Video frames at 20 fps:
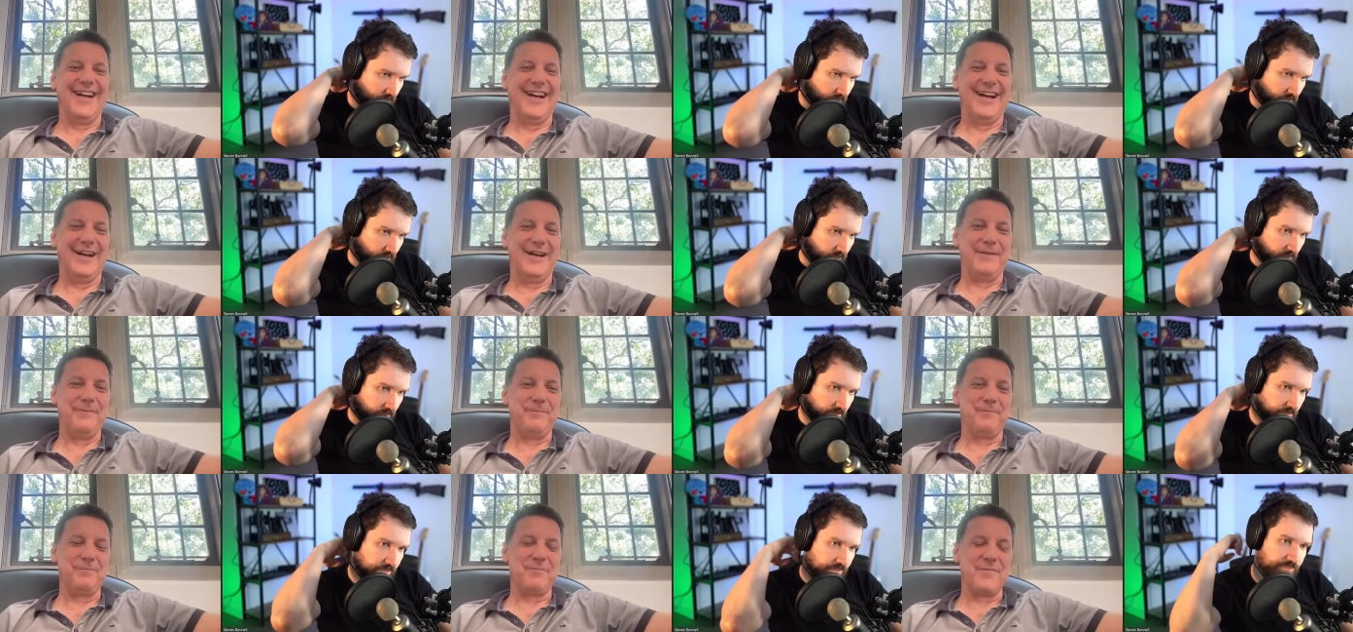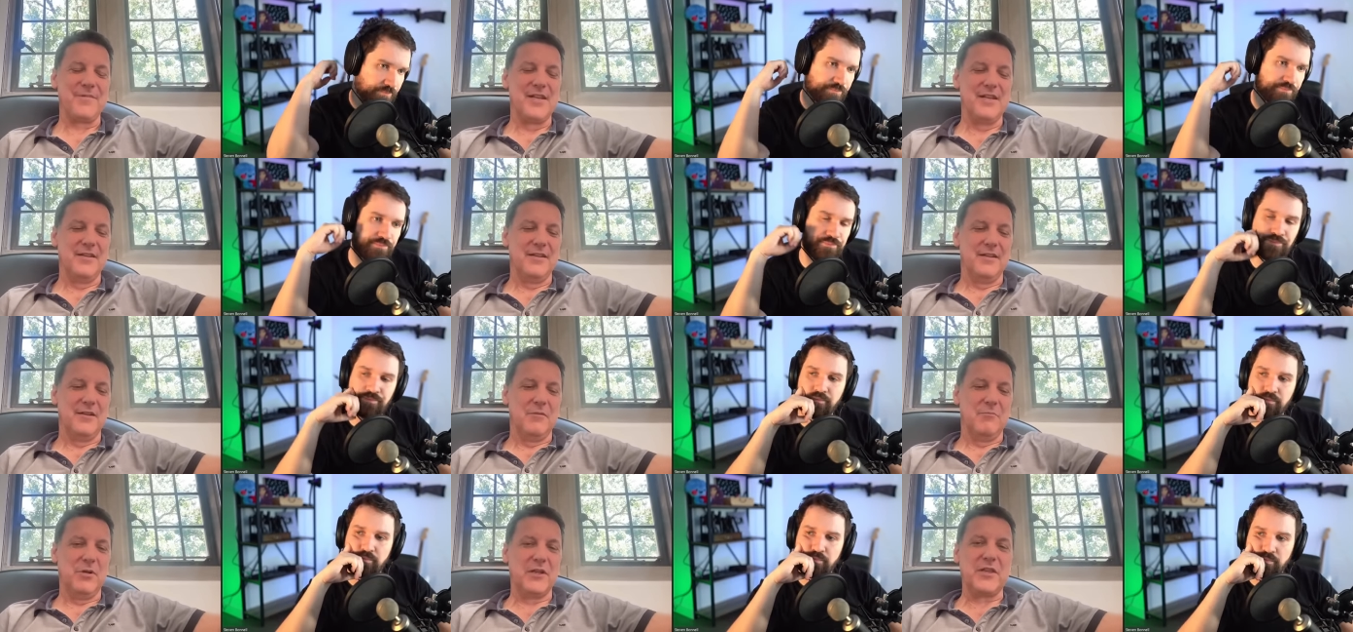Speaker 1: um,
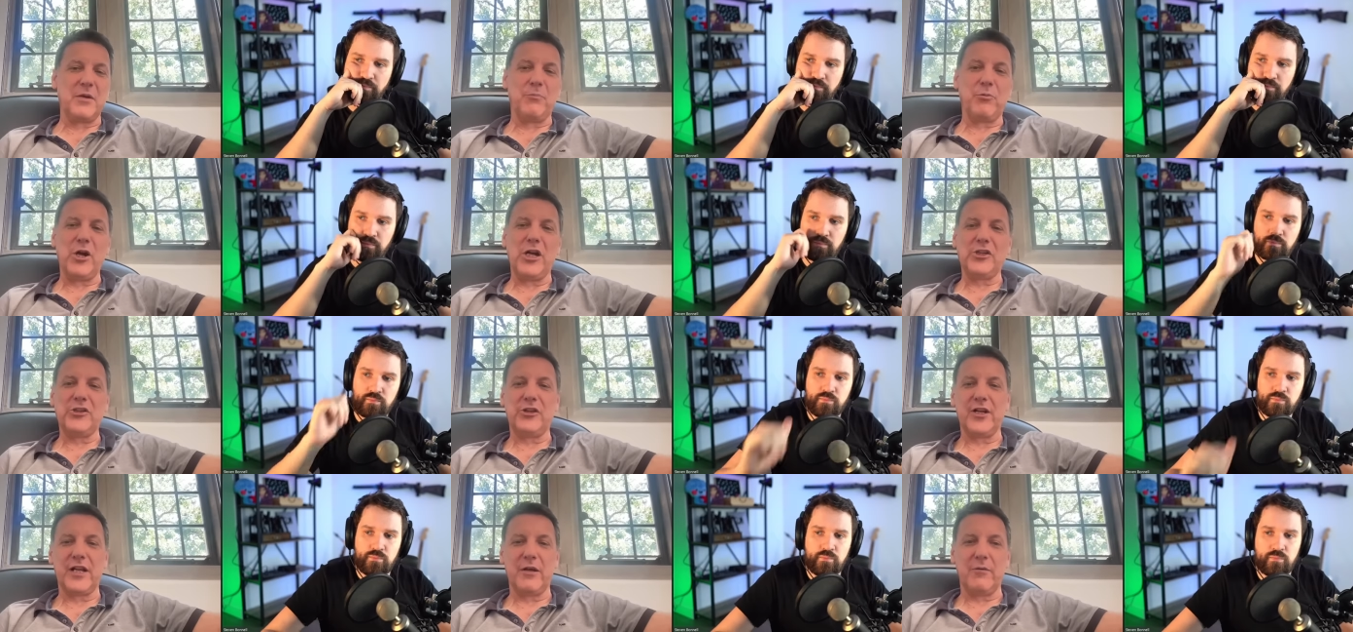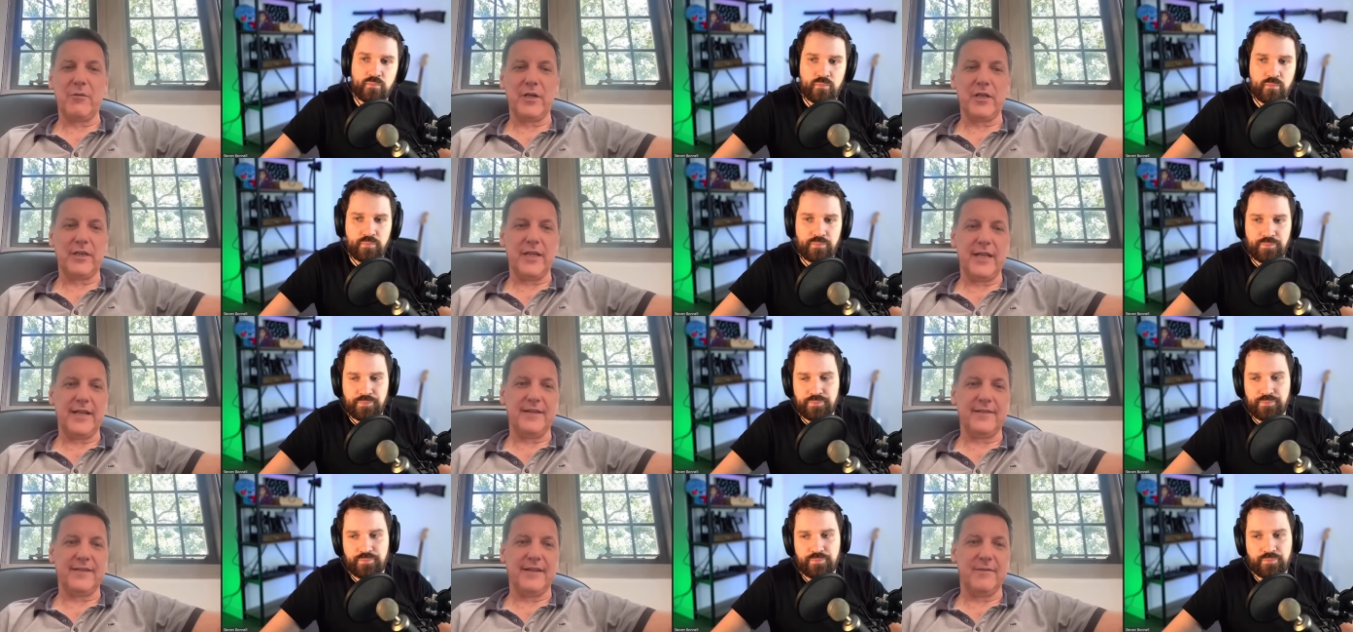but the pressure to get rid of
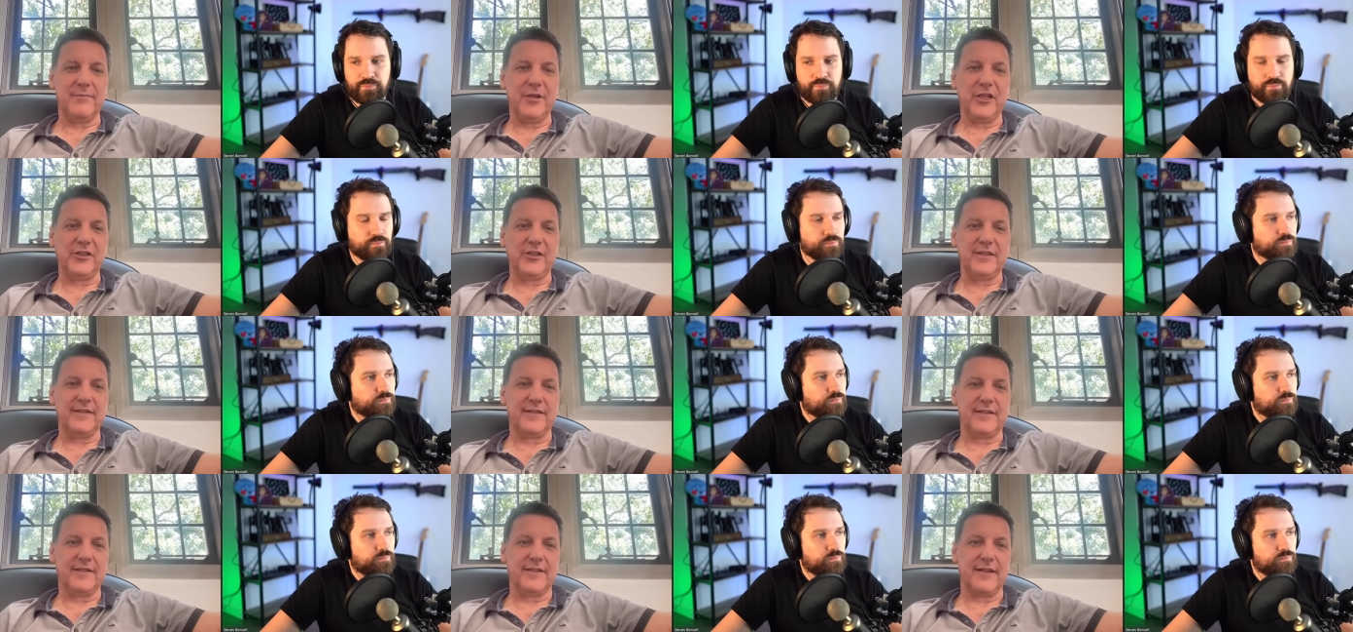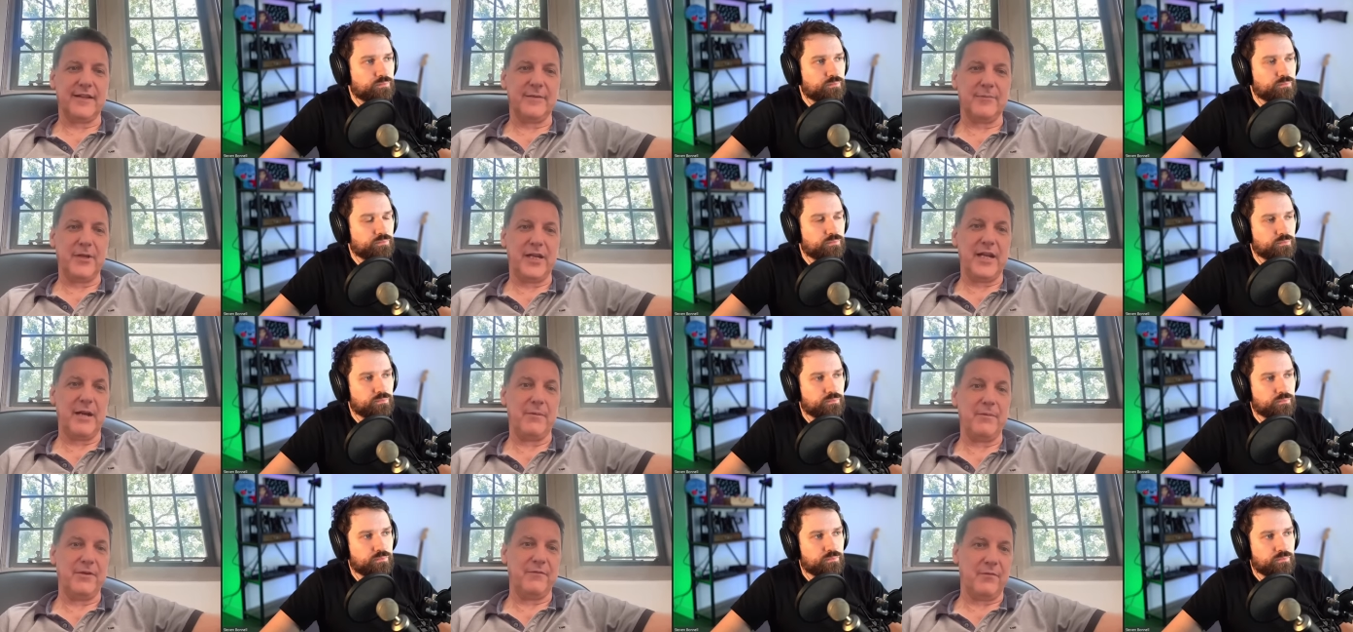legacy admissions is going to be
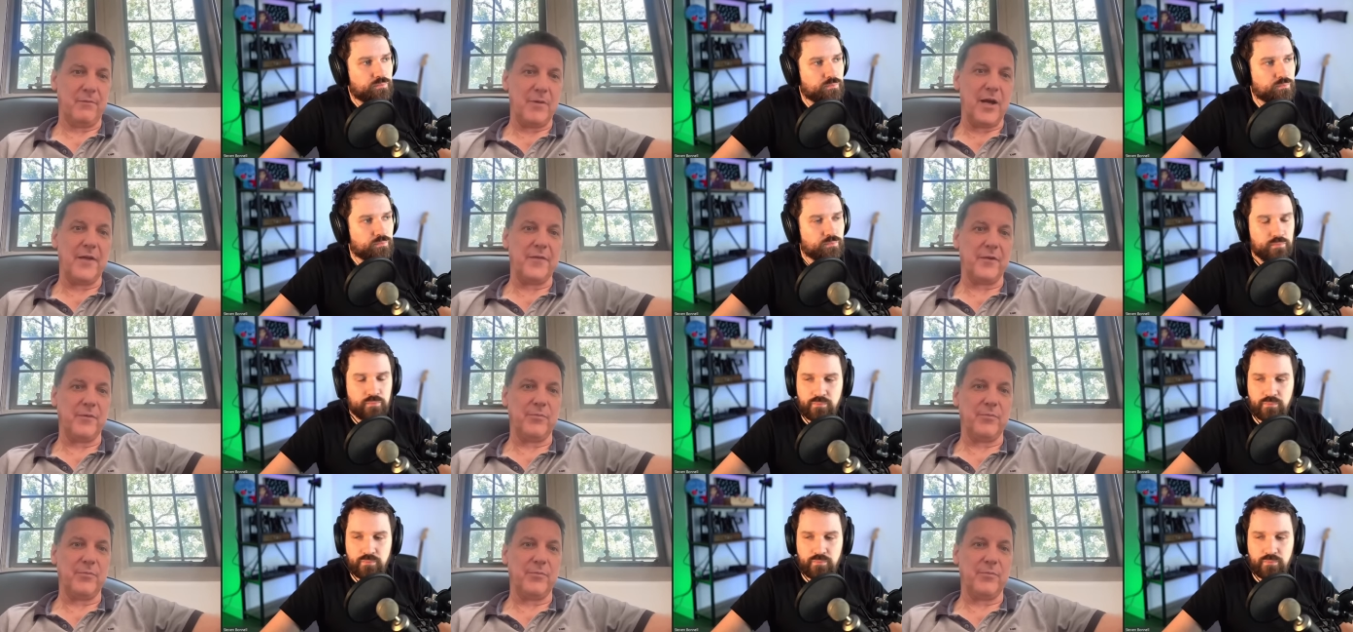coming from other